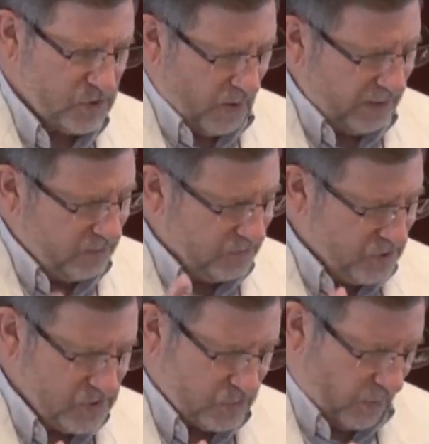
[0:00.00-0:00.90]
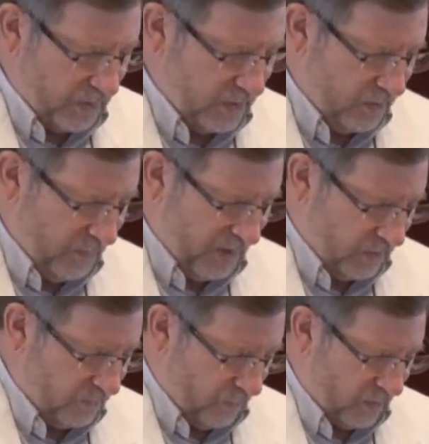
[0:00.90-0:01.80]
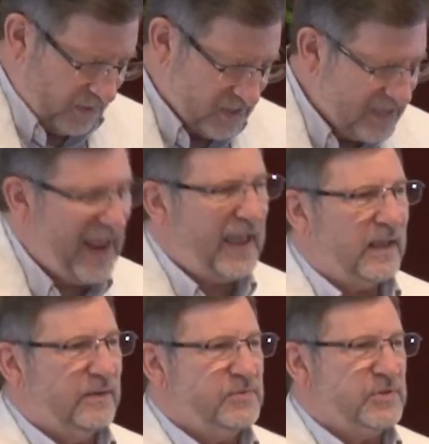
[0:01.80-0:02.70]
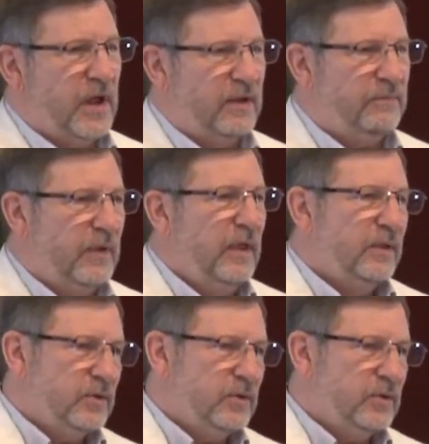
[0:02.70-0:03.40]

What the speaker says: So I just thought, in the middle of all this negative stuff,